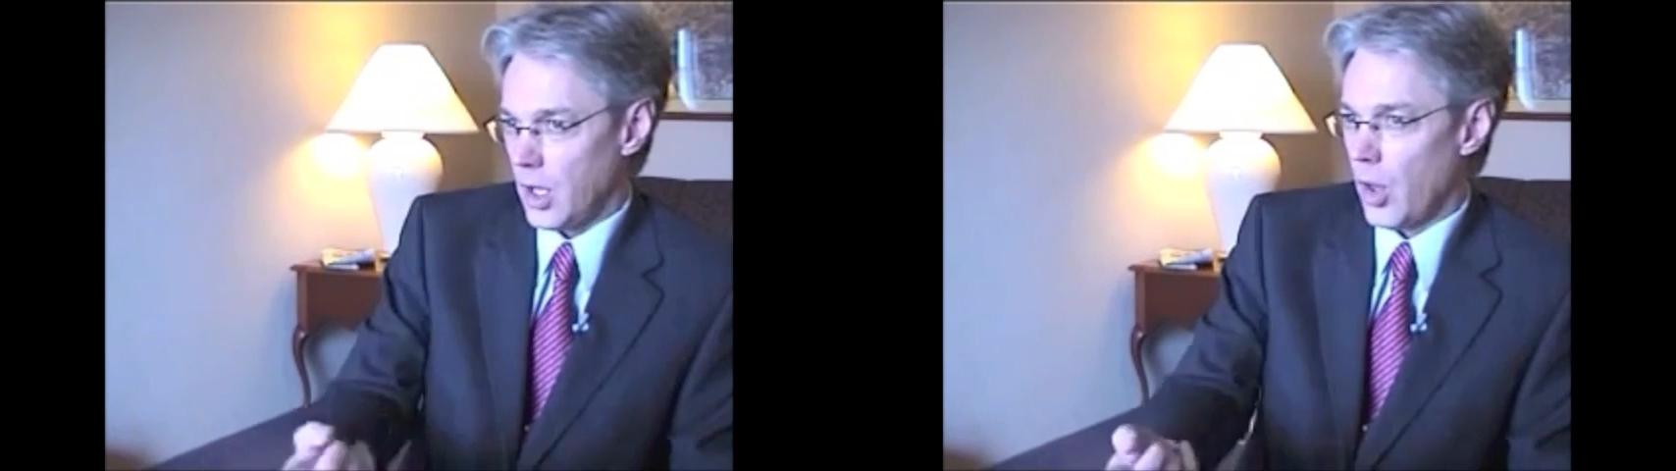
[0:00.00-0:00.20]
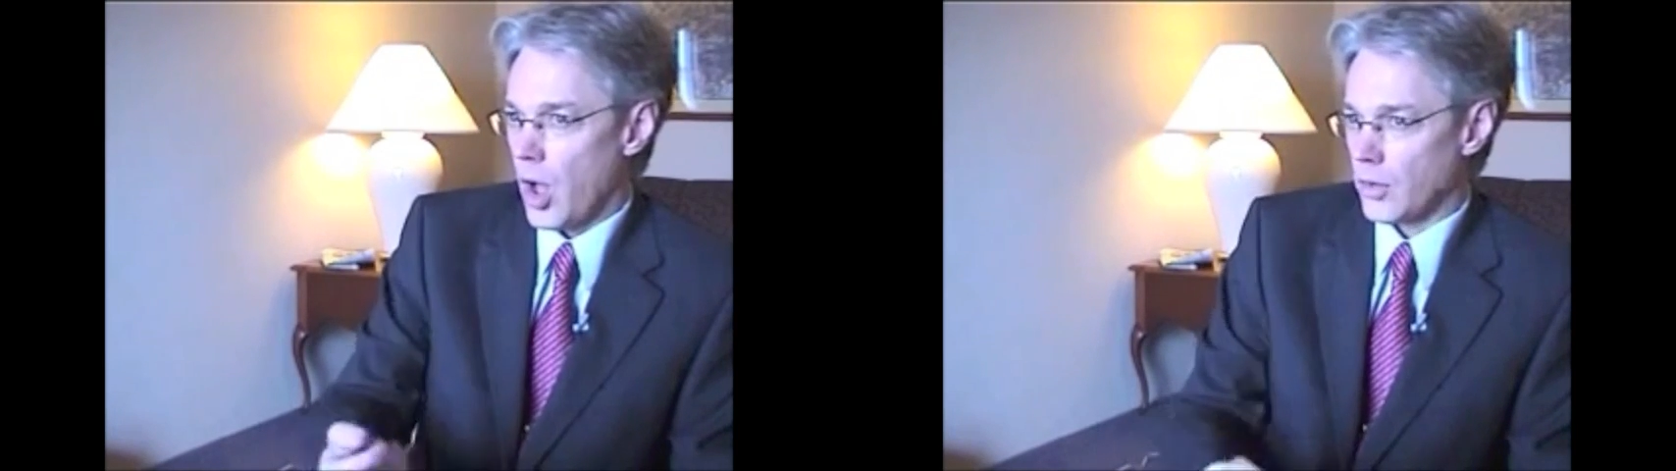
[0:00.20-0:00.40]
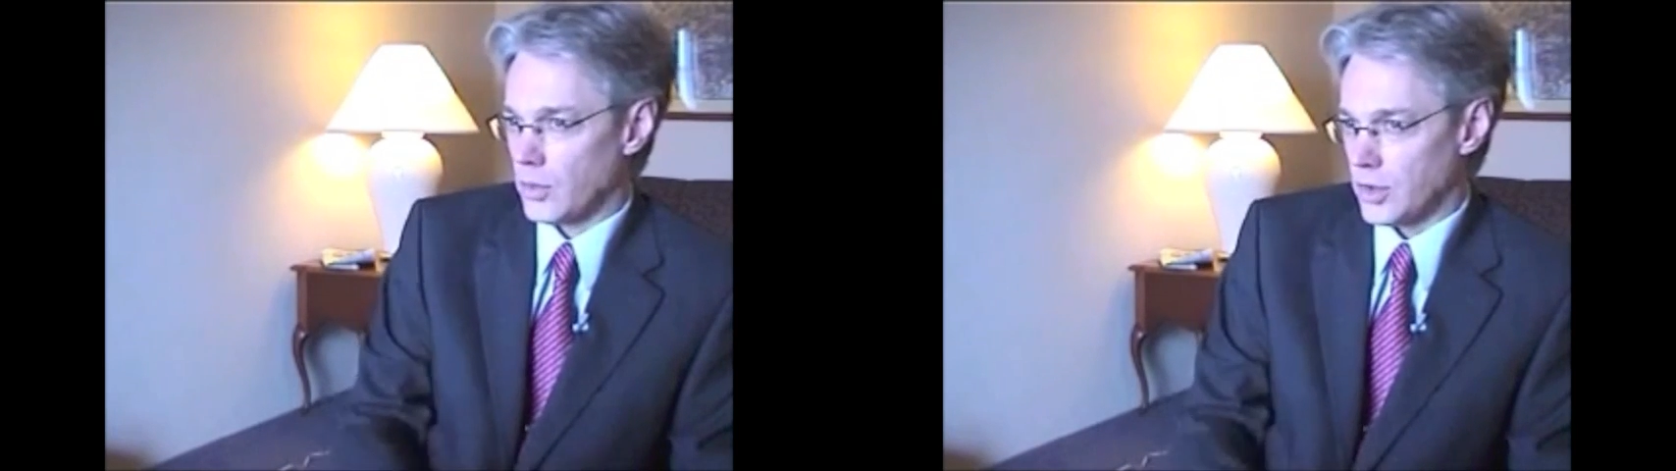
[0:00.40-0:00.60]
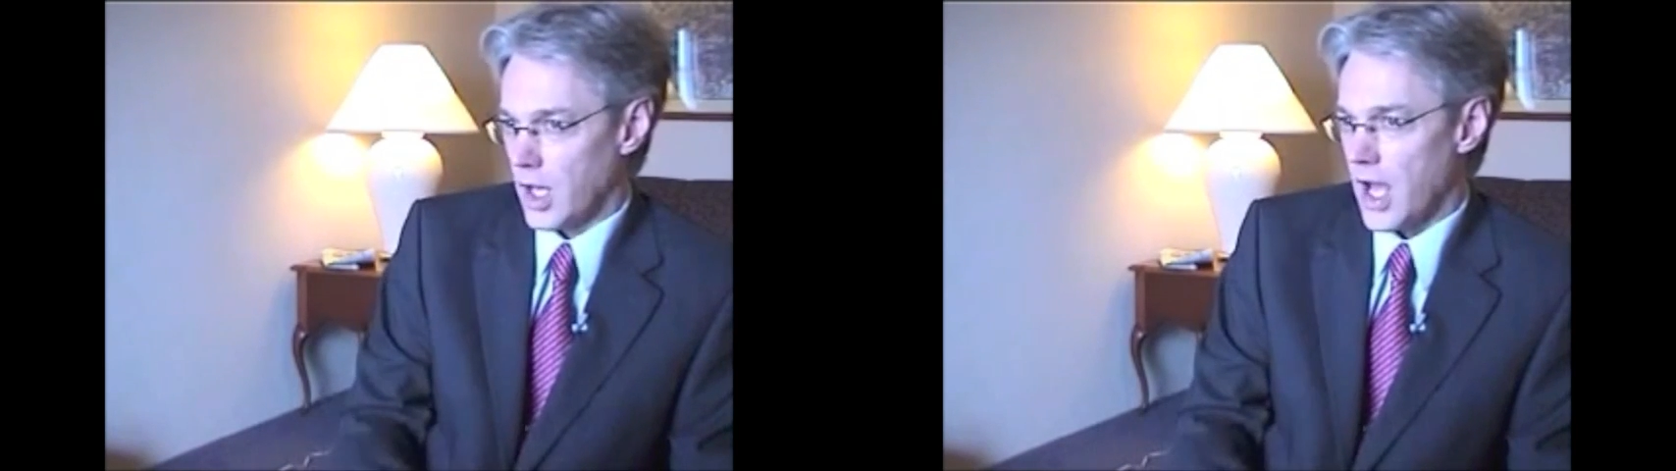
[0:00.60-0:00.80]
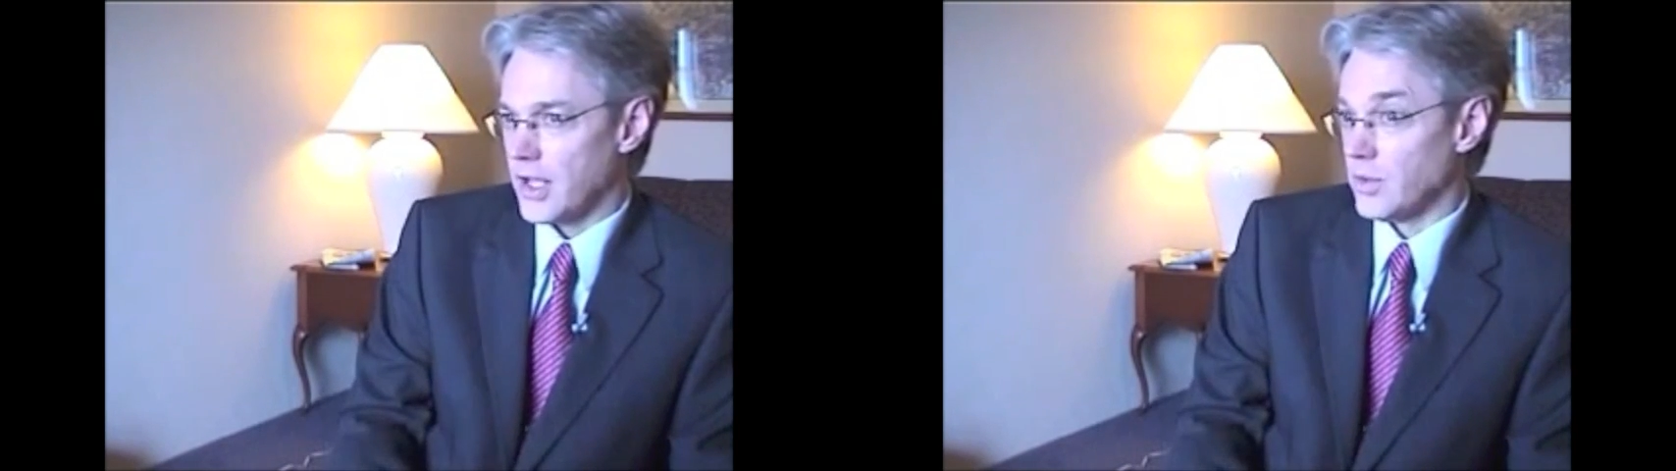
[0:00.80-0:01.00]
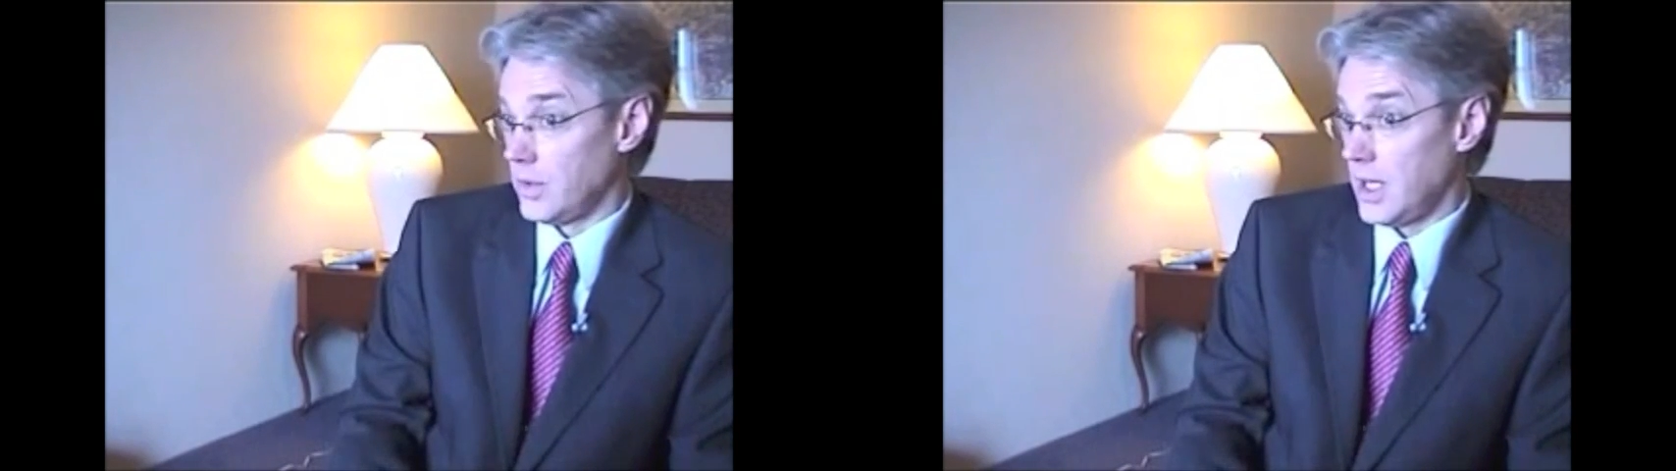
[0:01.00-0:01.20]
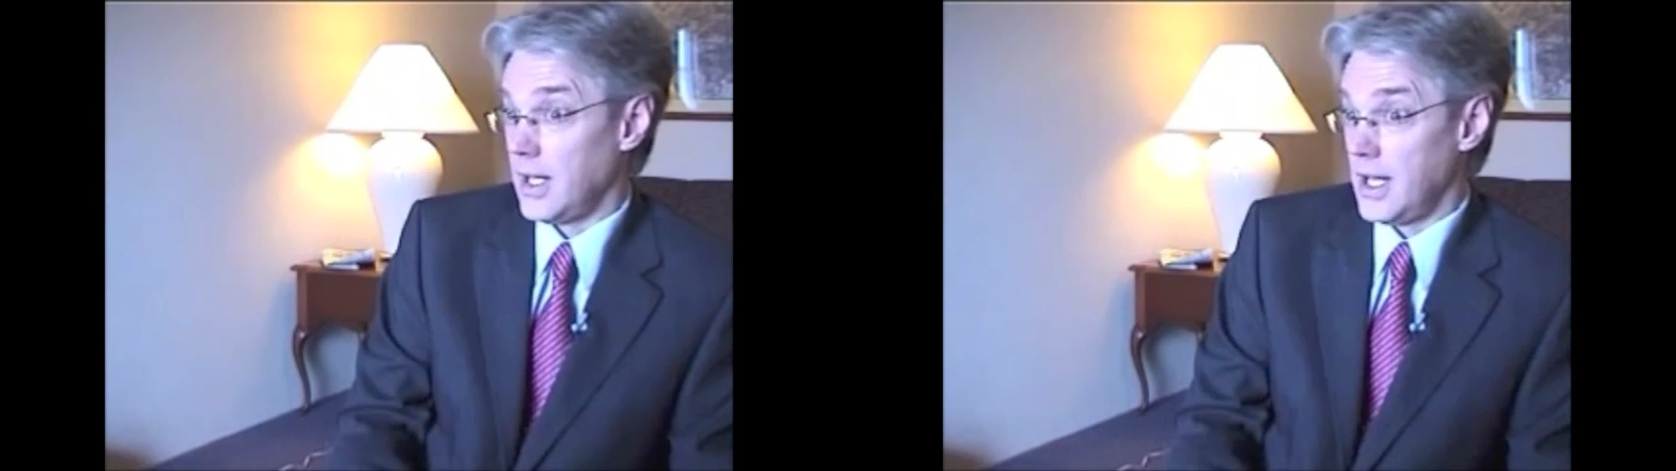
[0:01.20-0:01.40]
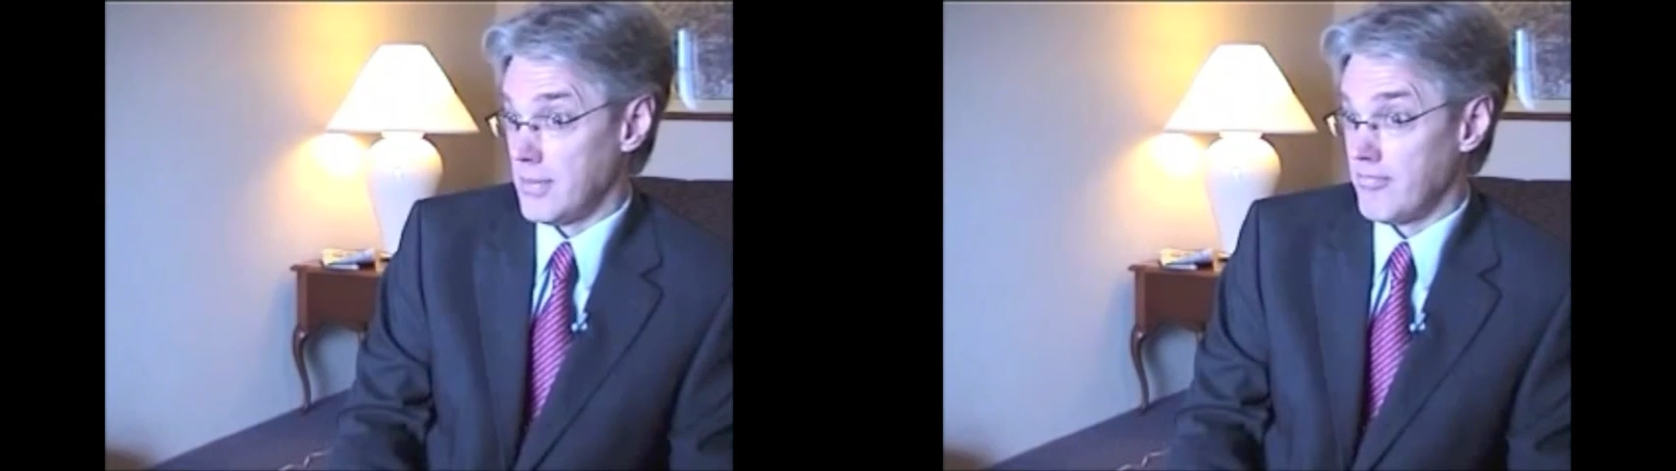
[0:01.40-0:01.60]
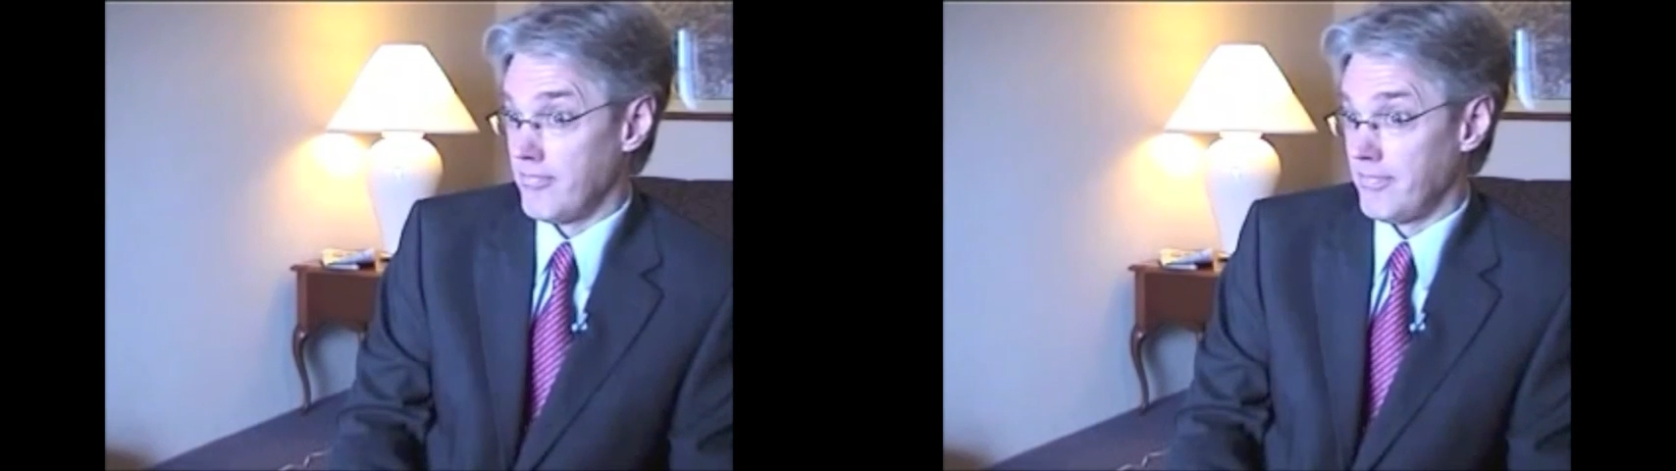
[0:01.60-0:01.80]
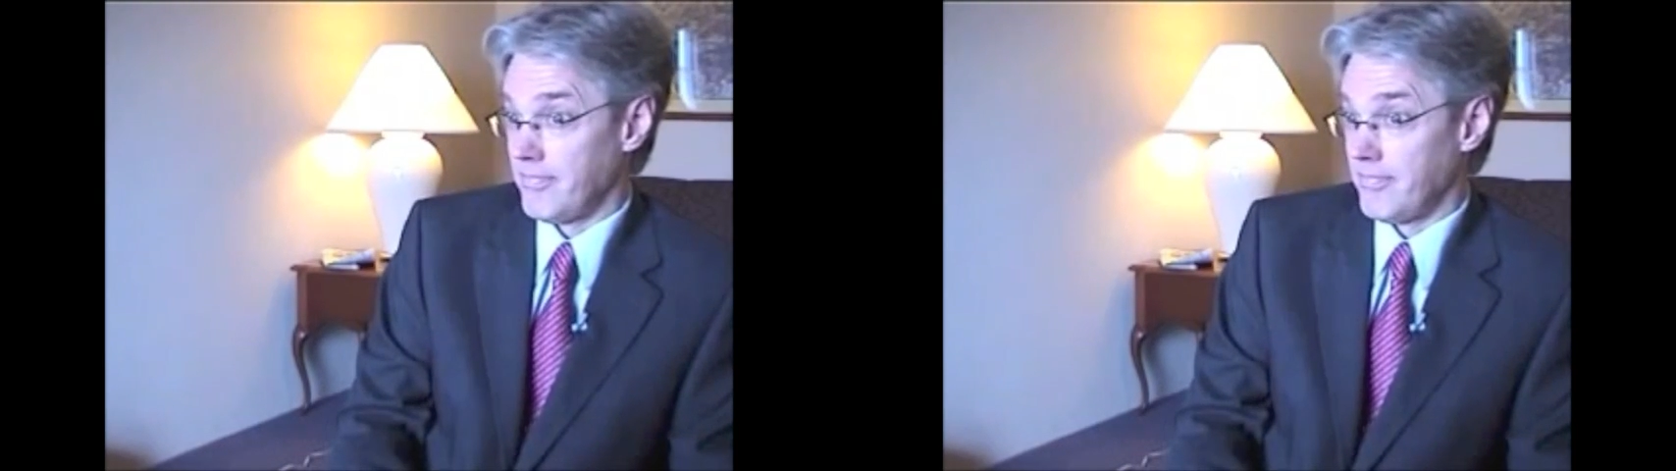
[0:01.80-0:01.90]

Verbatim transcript: along those lines when they need them.